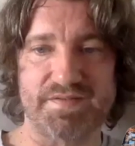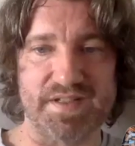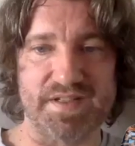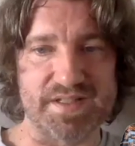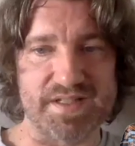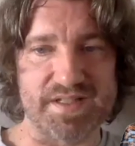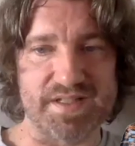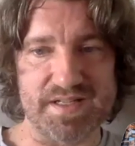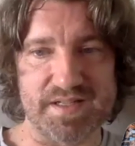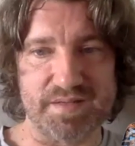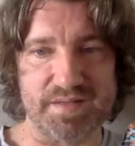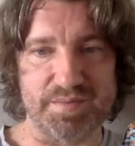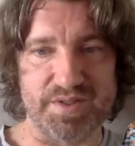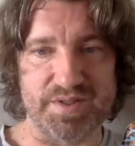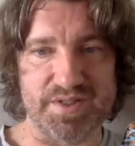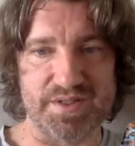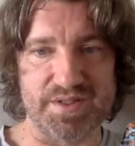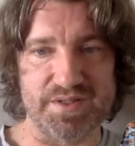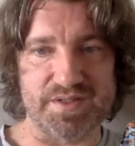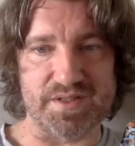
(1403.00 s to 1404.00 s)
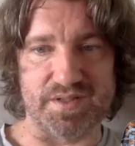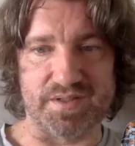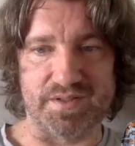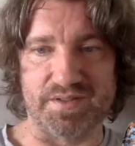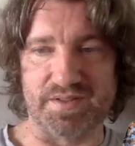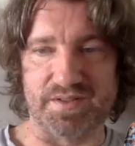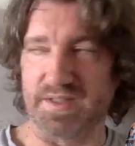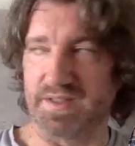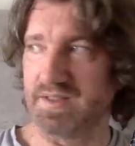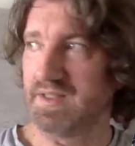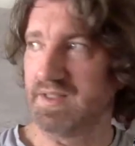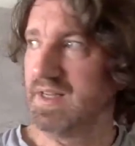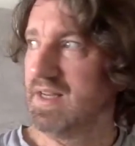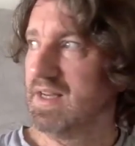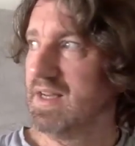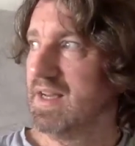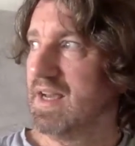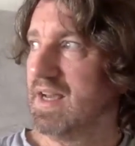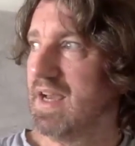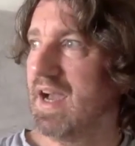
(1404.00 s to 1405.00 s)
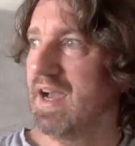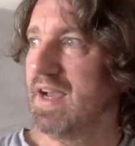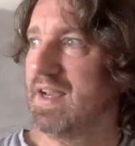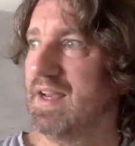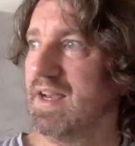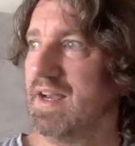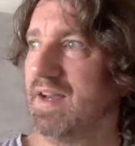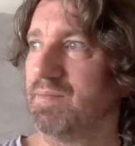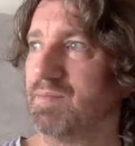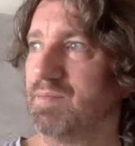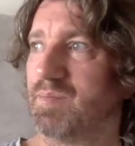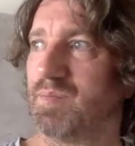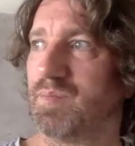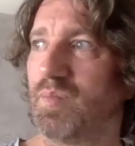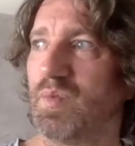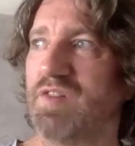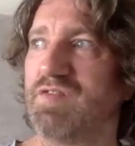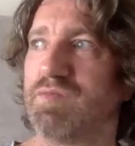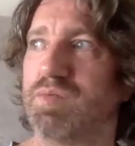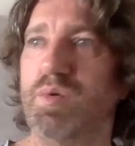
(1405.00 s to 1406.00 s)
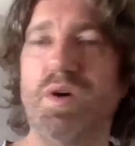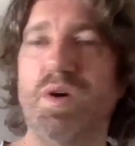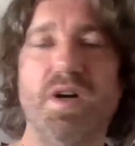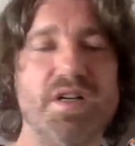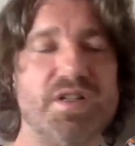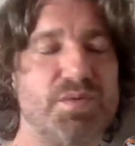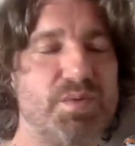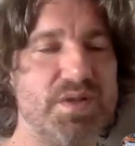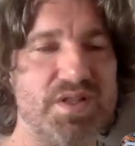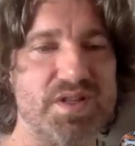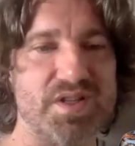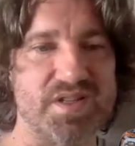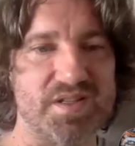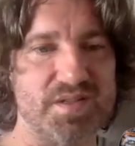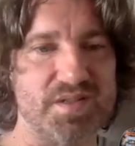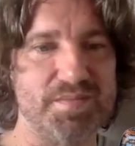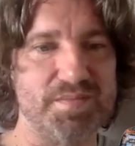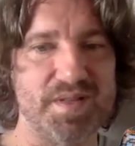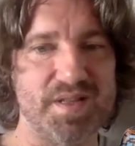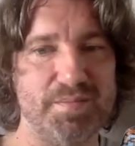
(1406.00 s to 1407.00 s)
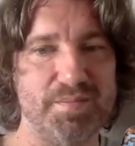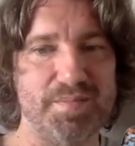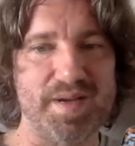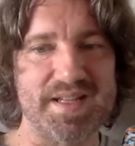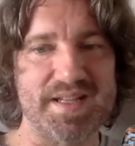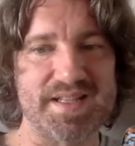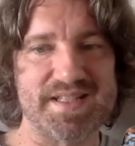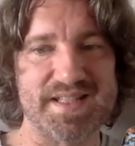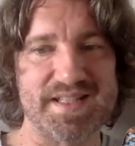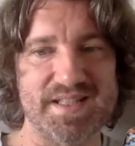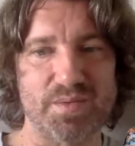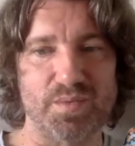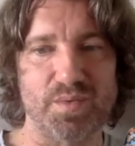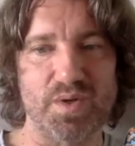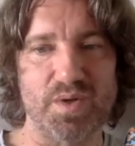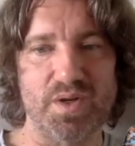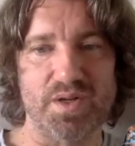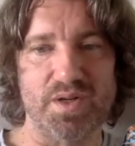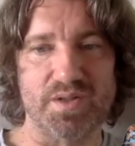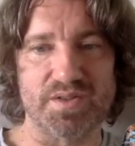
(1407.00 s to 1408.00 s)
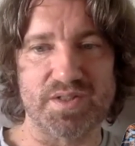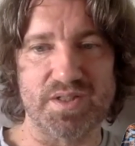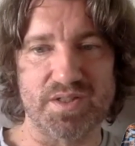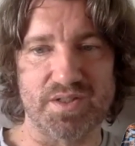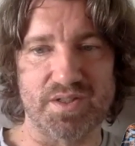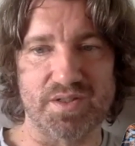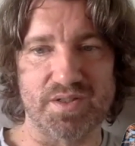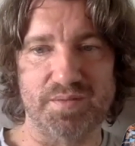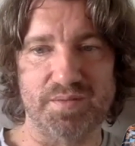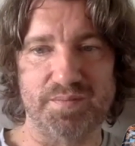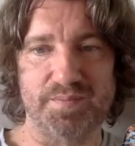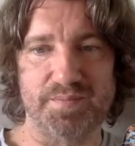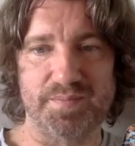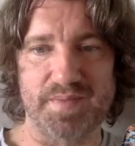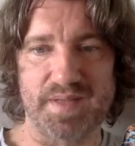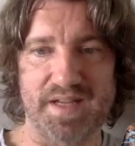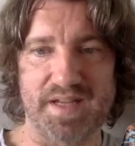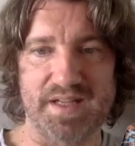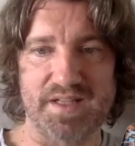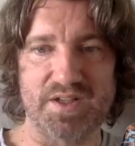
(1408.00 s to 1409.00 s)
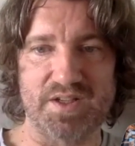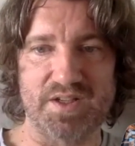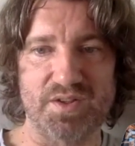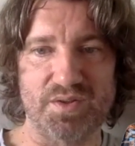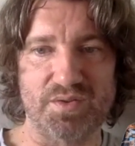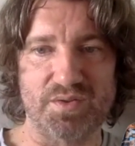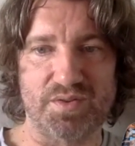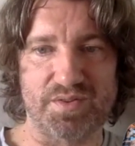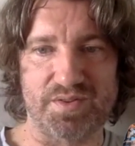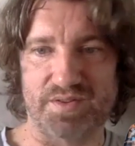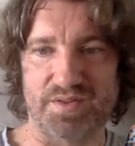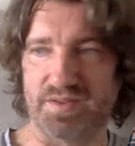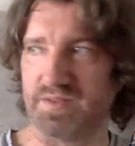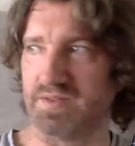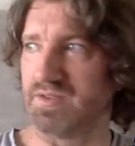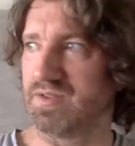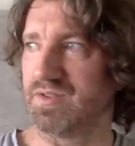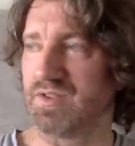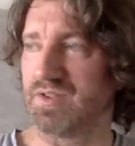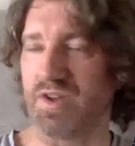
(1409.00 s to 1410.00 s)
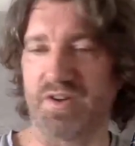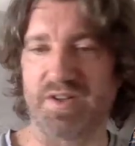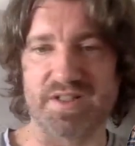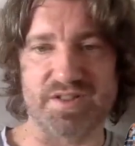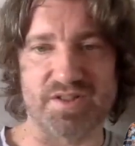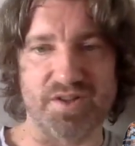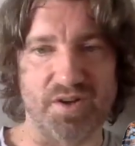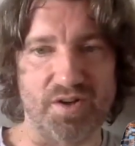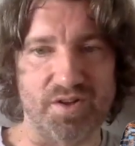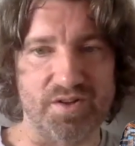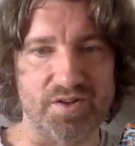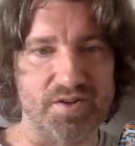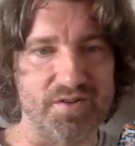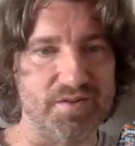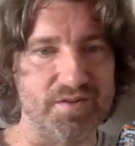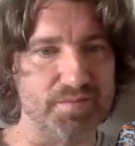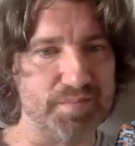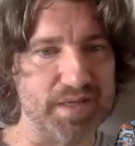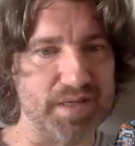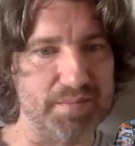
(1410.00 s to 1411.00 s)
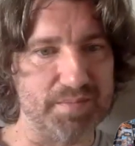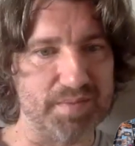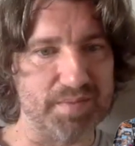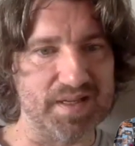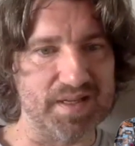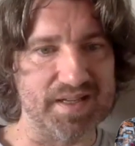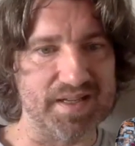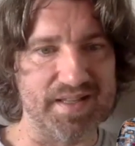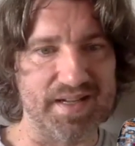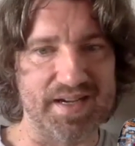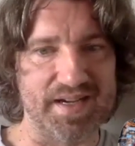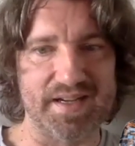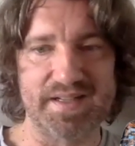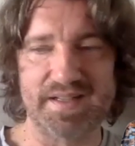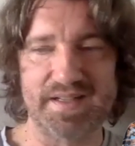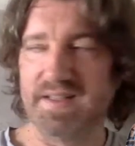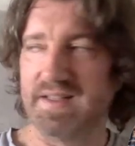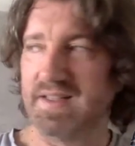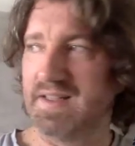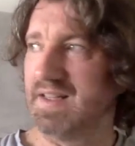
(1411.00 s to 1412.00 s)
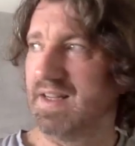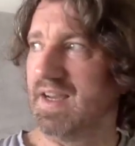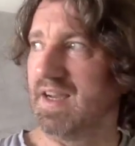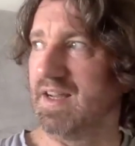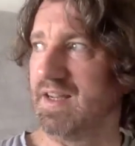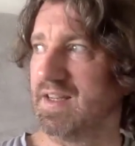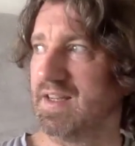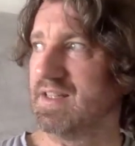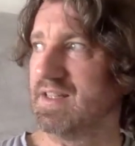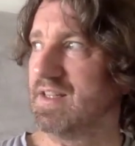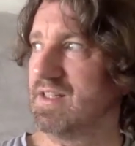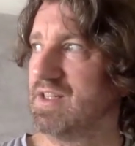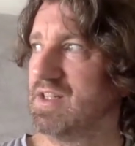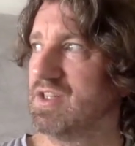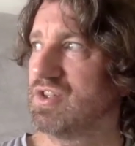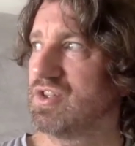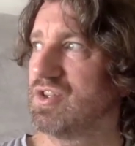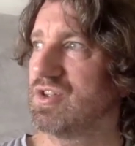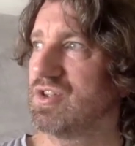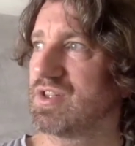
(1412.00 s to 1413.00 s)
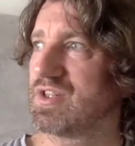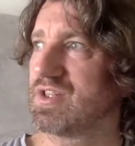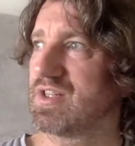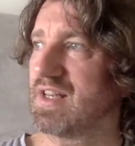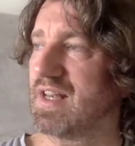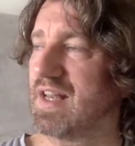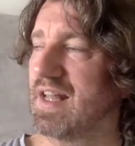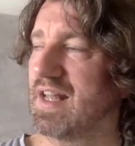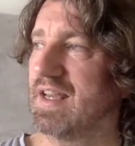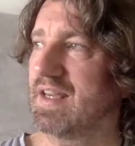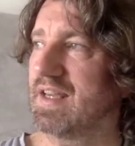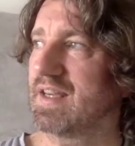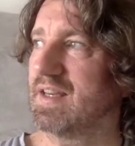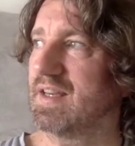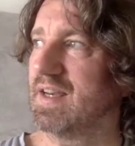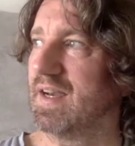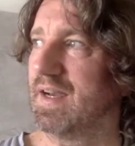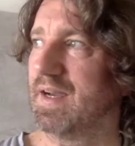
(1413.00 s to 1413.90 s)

fantastic producer, and we've worked with the best in the world, you know, like Youth and Johnny Dollar and people like that, and you just like.